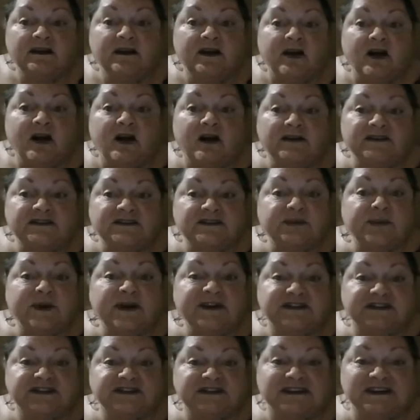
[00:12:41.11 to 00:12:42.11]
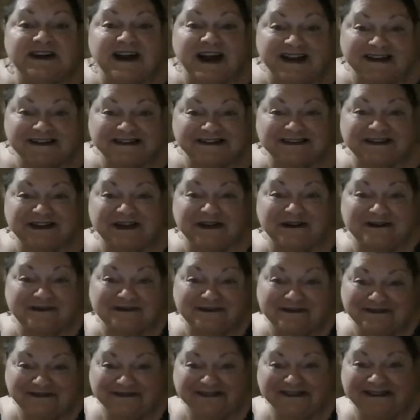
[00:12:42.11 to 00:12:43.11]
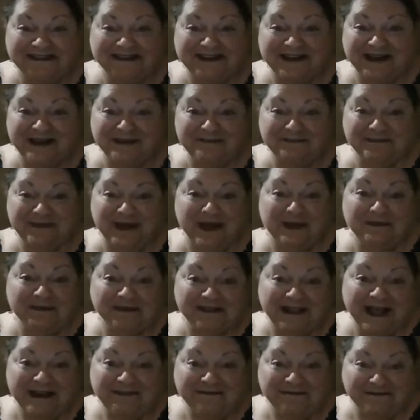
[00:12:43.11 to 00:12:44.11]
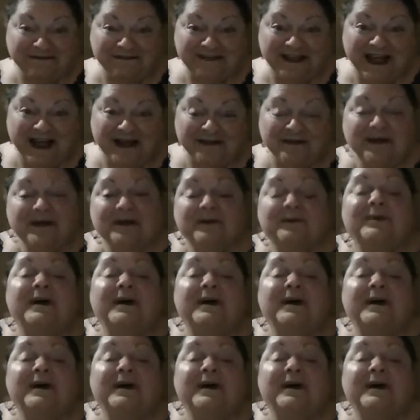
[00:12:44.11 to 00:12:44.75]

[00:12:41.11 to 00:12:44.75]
on Twitch tonight, so I'm glad for that.